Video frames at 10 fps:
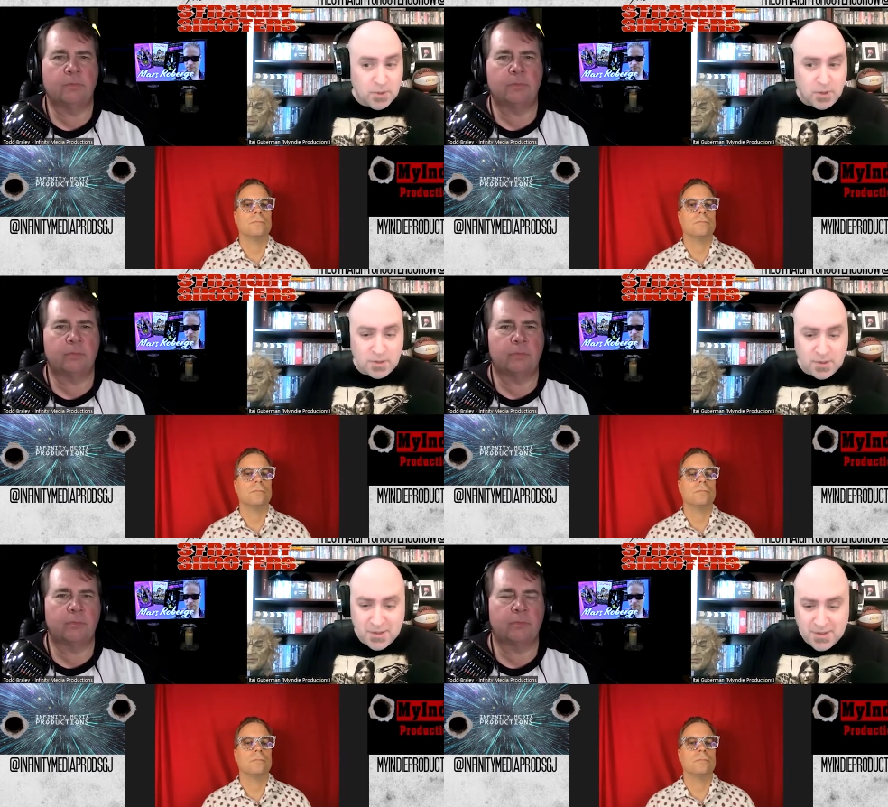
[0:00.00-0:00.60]

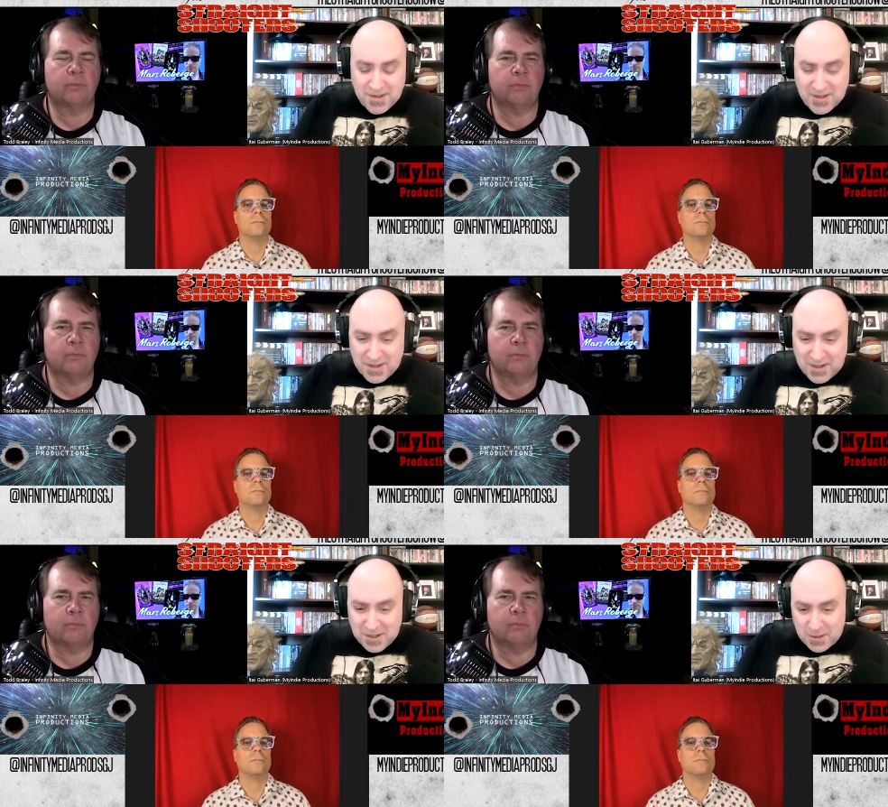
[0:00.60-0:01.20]
Speaker 1: not.
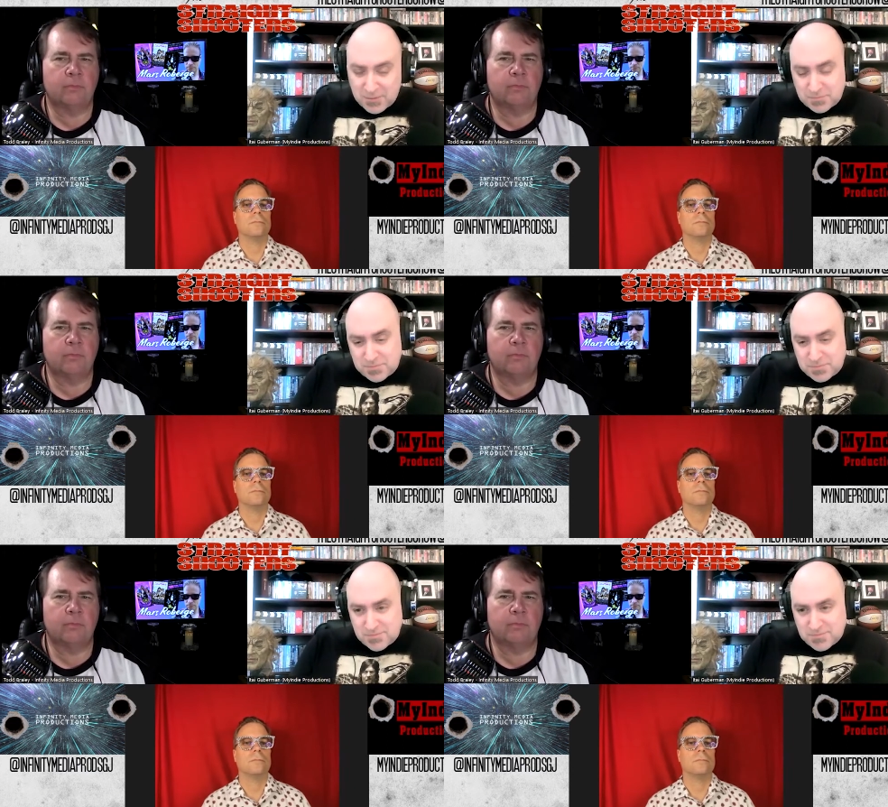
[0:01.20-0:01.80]
Um,
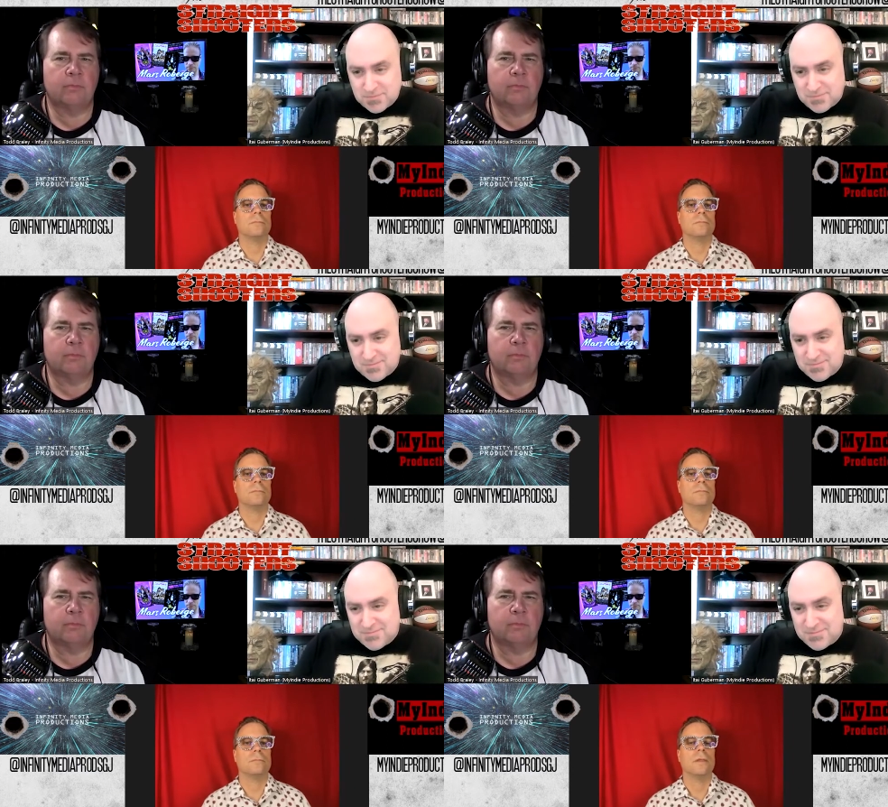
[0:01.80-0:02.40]

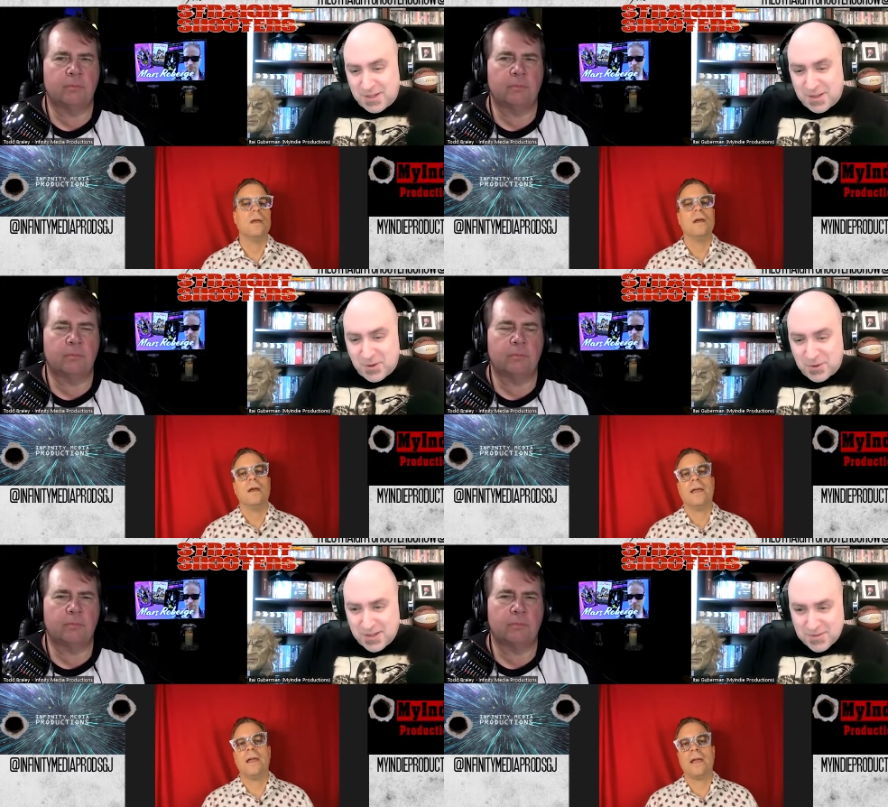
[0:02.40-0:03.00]

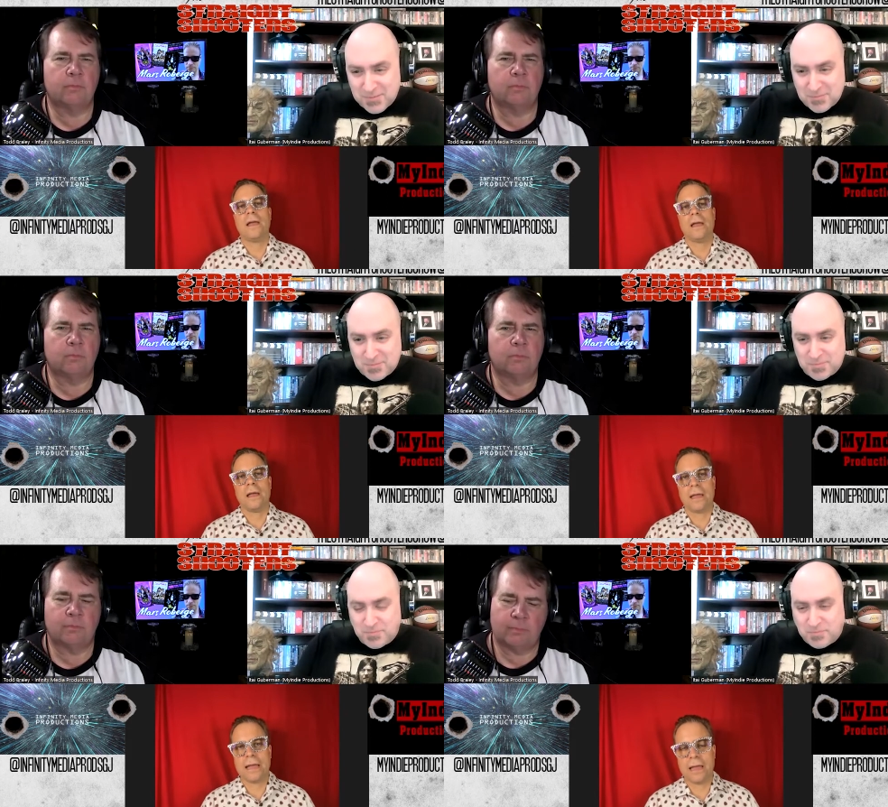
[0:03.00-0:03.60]
anything on that?
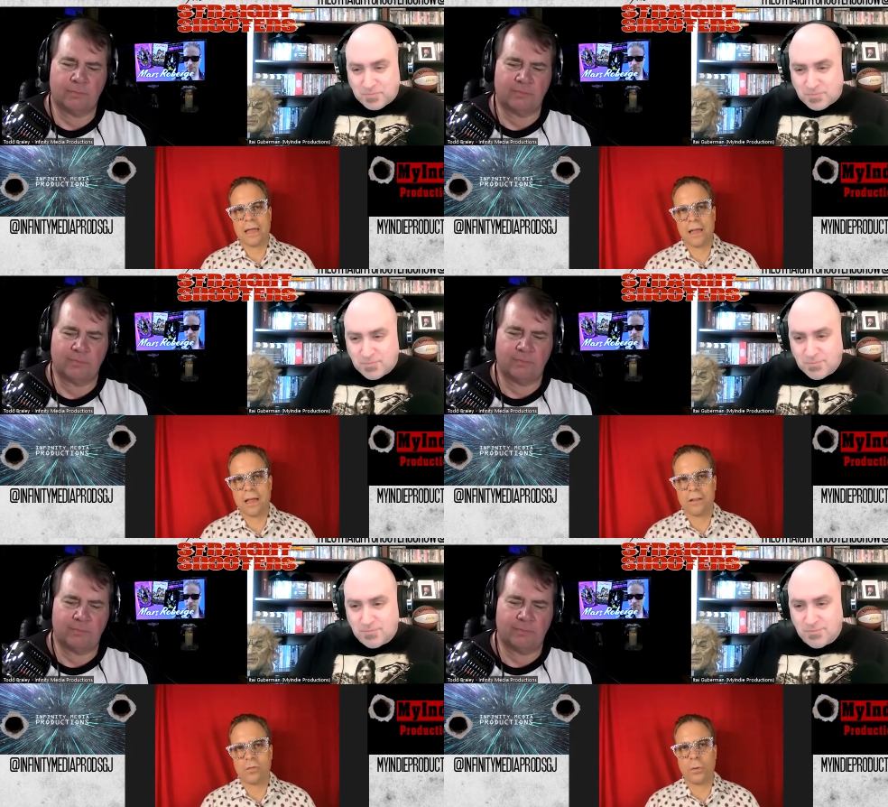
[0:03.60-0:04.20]
It, it, it,
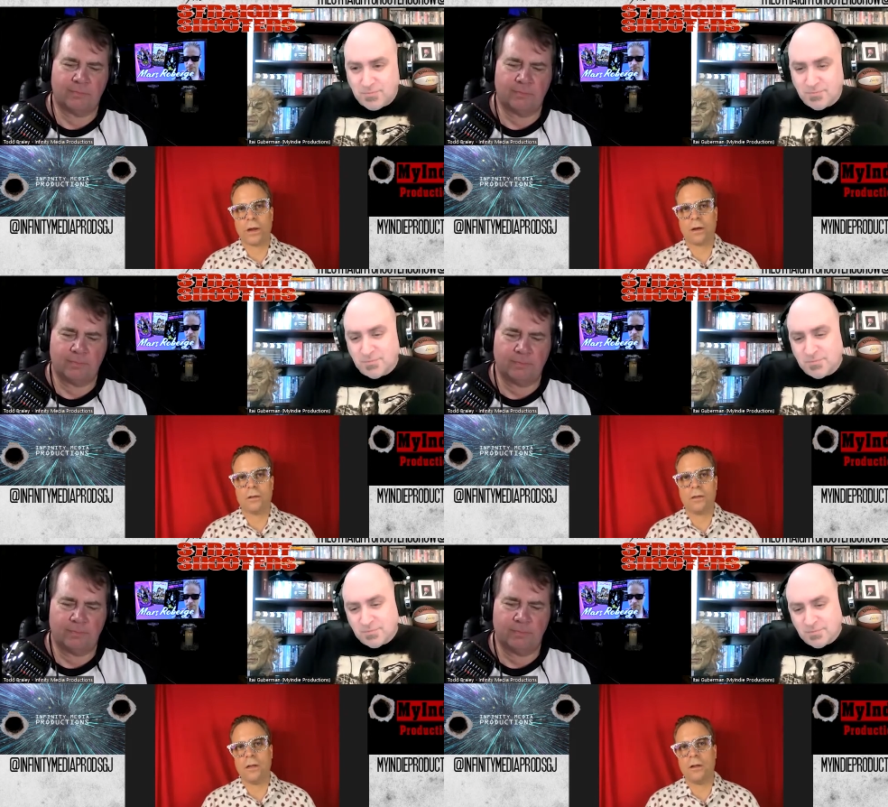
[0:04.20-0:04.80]
Speaker 2: it's
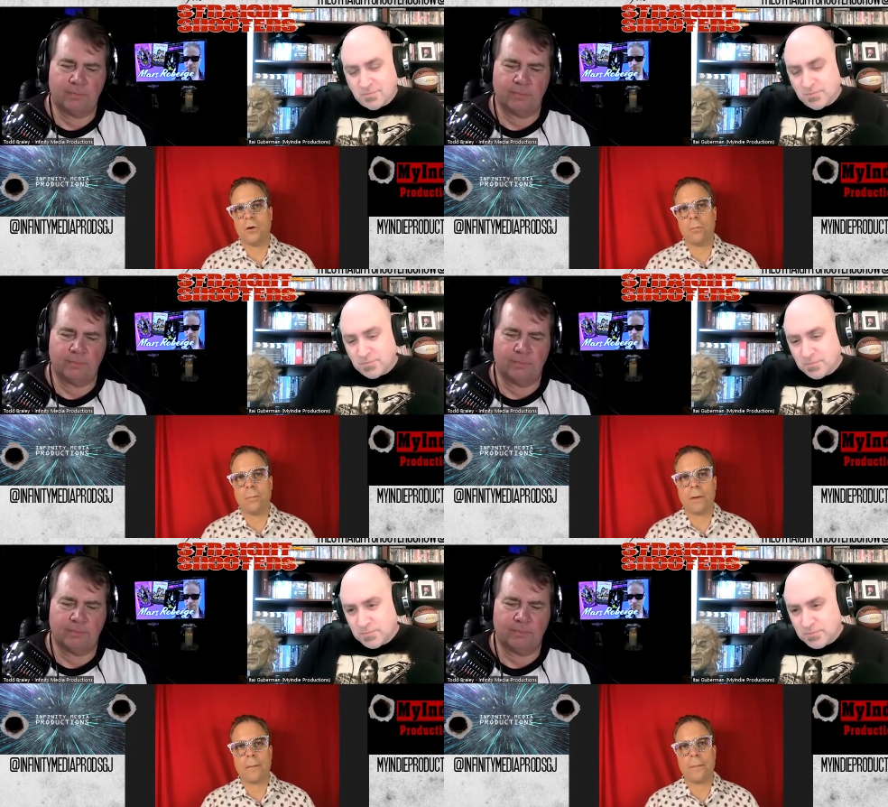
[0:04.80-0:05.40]
weird, you know,
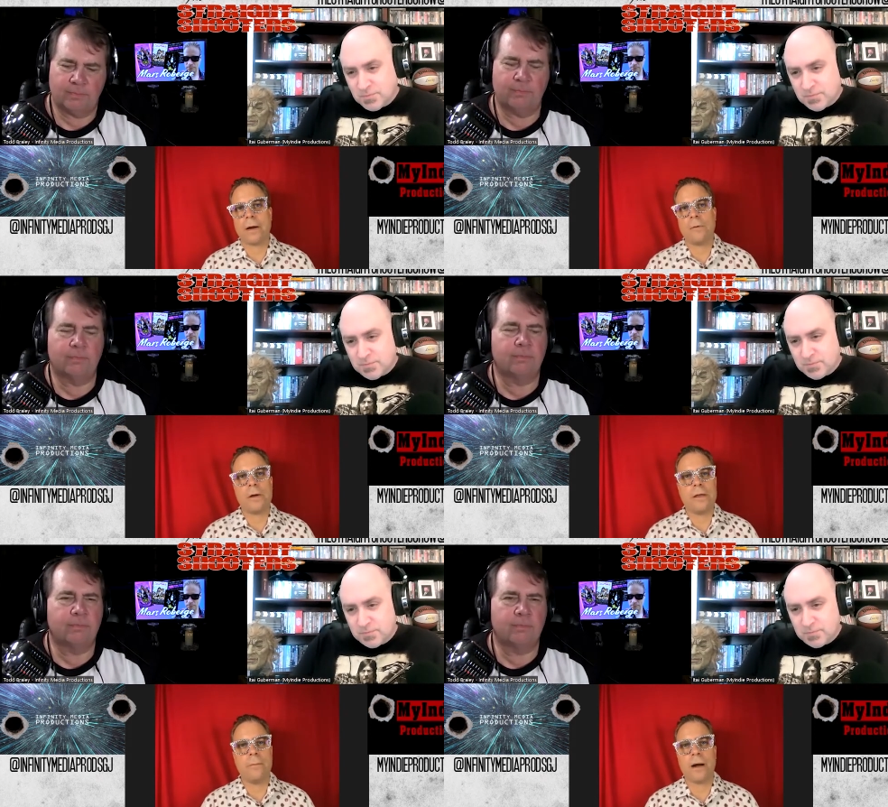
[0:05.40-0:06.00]
my,
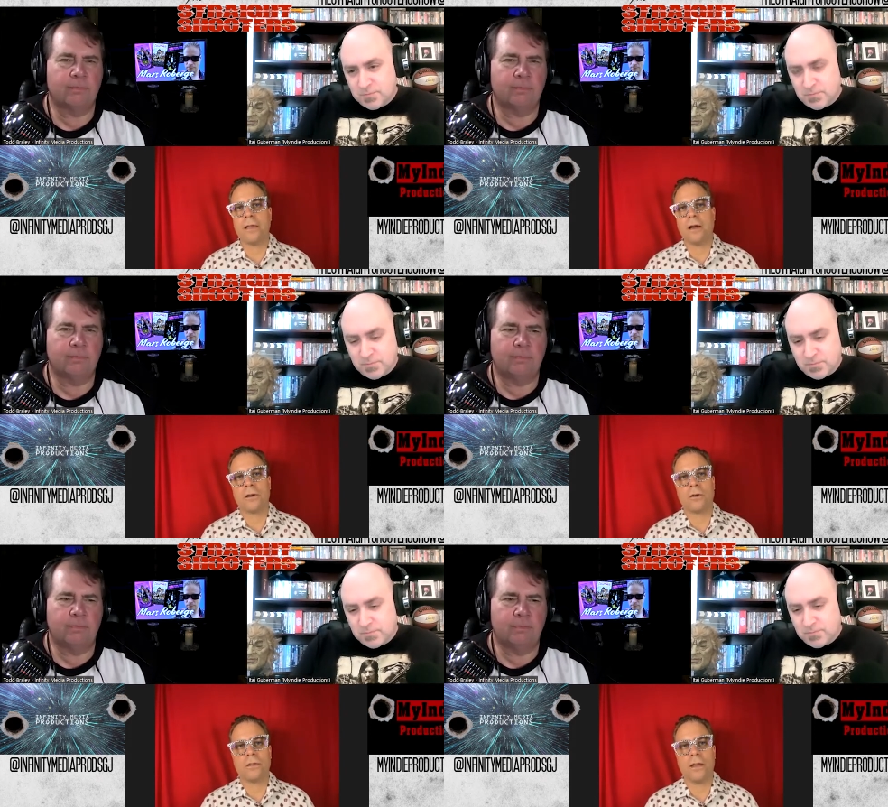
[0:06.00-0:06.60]
in my
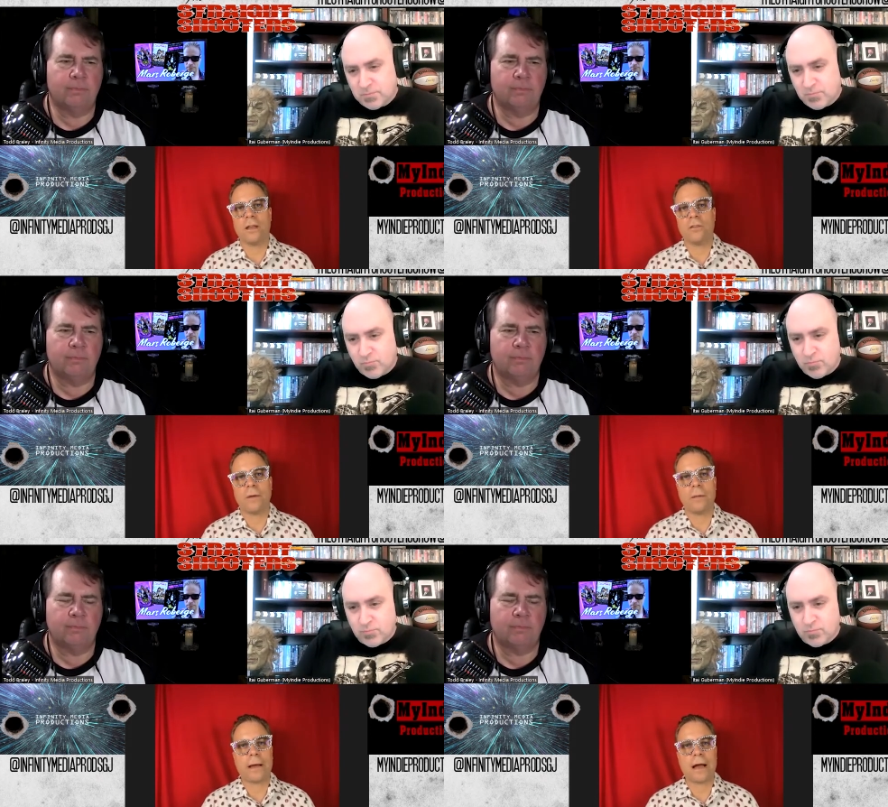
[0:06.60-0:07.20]
younger days,
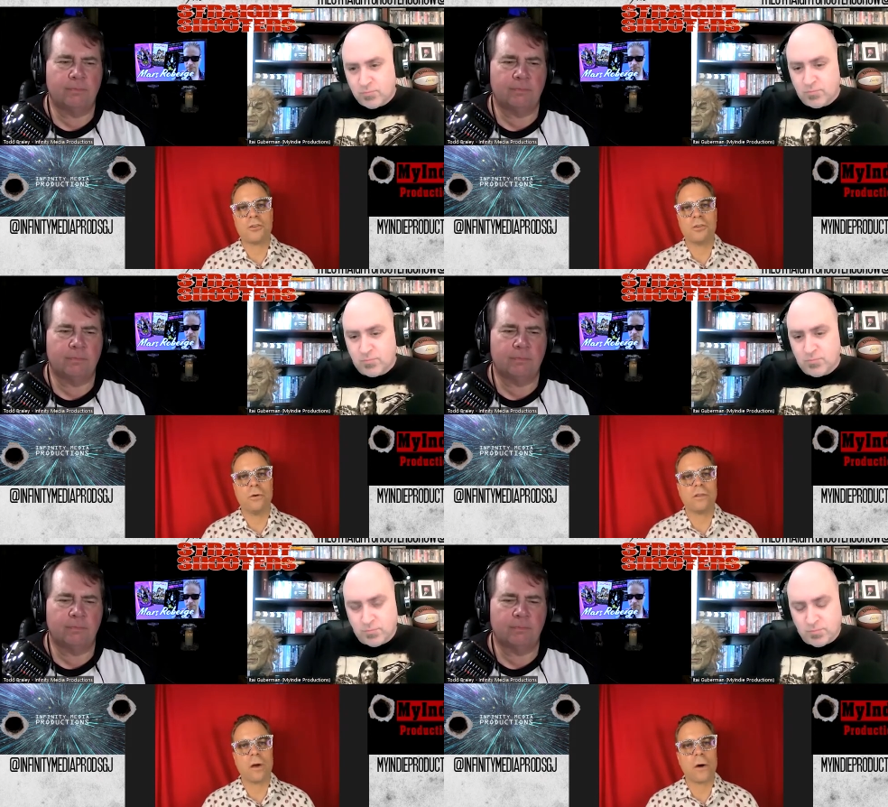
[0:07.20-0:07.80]
my passion was I